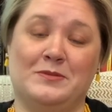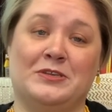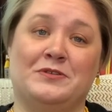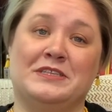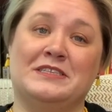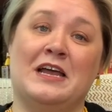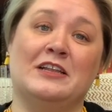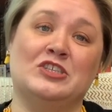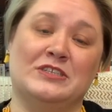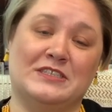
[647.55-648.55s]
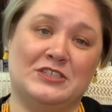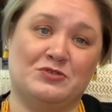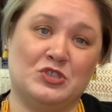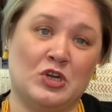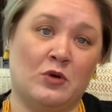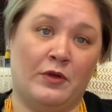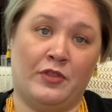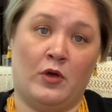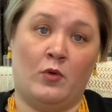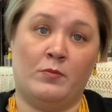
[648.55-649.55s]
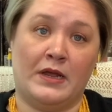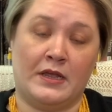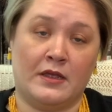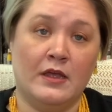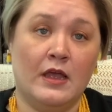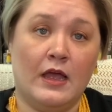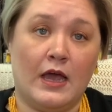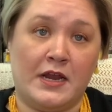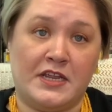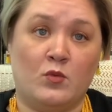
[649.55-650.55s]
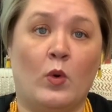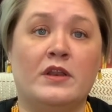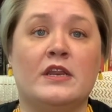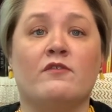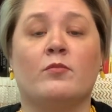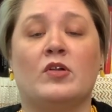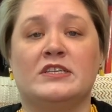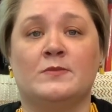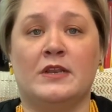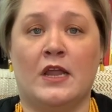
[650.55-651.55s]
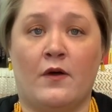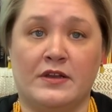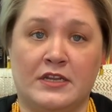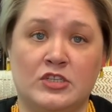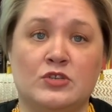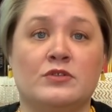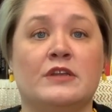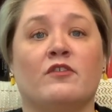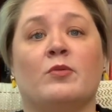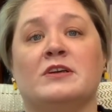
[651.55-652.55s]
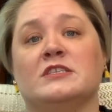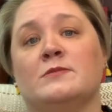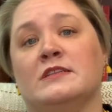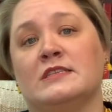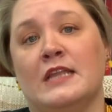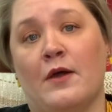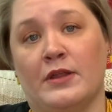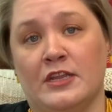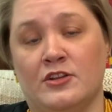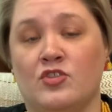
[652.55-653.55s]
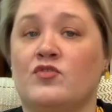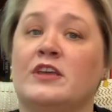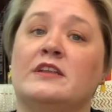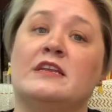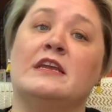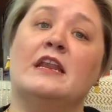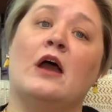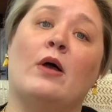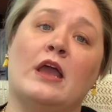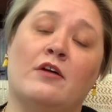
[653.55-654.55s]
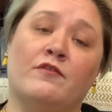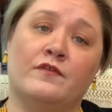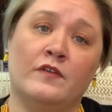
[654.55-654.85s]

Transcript: So it's not just you start with, I need one knee replacement, now I need two knee replacements, now I need a new kidney, now I have